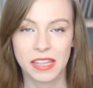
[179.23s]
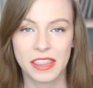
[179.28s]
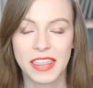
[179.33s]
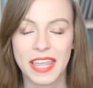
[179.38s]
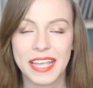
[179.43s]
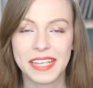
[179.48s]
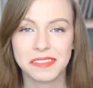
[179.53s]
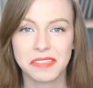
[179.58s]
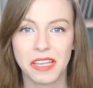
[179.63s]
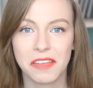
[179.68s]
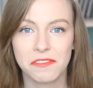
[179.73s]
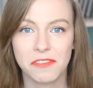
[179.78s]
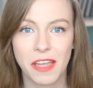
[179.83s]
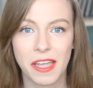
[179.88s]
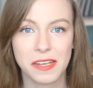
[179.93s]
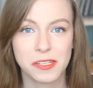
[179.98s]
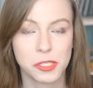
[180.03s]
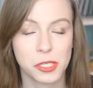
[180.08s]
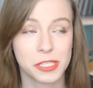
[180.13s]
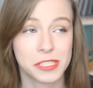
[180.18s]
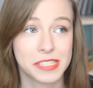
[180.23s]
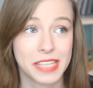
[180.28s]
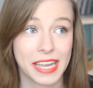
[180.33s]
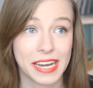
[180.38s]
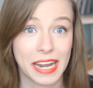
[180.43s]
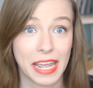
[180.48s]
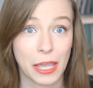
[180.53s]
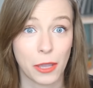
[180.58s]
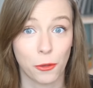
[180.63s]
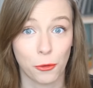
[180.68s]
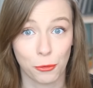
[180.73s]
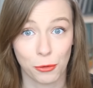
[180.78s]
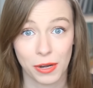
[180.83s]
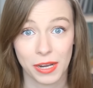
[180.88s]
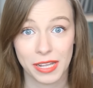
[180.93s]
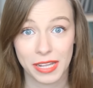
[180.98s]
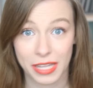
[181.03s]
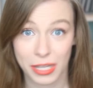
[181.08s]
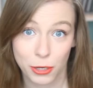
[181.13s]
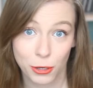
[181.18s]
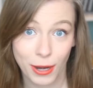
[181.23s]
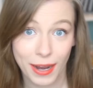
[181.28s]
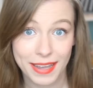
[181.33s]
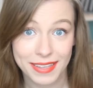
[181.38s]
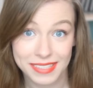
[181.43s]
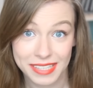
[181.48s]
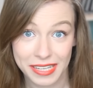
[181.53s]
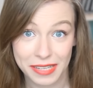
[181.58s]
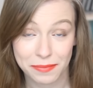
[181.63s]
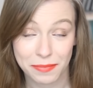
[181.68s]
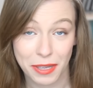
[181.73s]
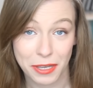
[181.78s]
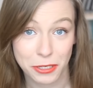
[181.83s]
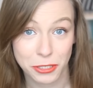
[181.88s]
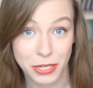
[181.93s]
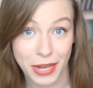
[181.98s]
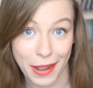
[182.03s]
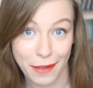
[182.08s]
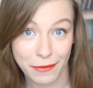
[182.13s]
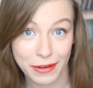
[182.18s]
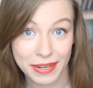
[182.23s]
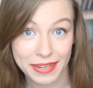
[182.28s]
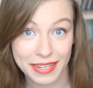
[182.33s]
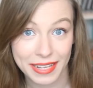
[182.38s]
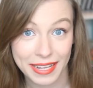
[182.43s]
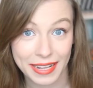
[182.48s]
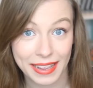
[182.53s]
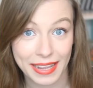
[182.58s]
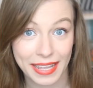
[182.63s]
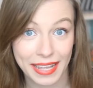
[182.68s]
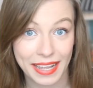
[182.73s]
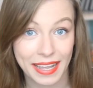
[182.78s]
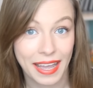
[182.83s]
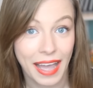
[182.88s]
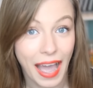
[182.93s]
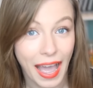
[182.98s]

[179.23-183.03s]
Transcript: Things have been just getting really crazy in my shower lately.